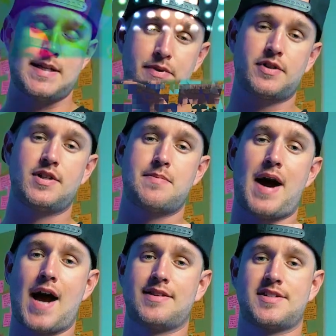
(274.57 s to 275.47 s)
Typically, the
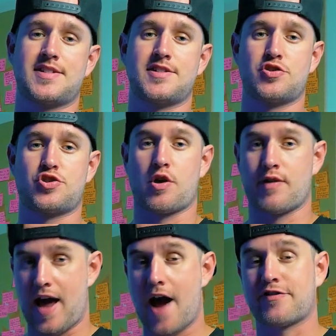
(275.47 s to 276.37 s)
behind the scenes is
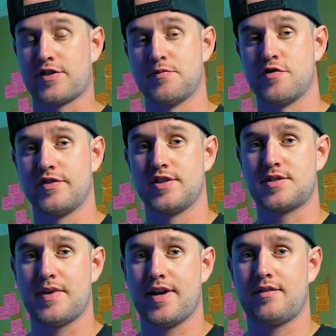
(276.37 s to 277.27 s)
shown after the movie
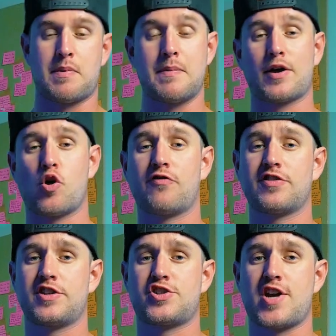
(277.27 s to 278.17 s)
is made, but my goal
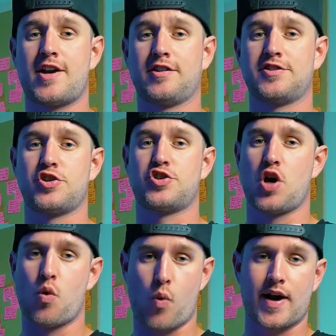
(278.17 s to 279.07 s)
for the channel is to
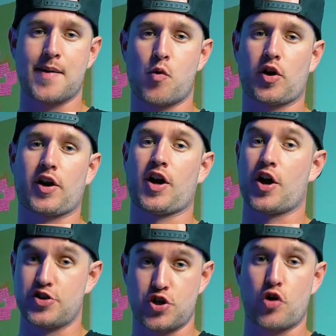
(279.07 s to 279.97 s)
show what I'm working
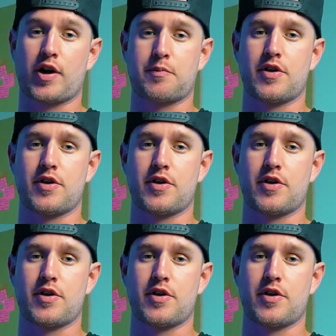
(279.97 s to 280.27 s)
on during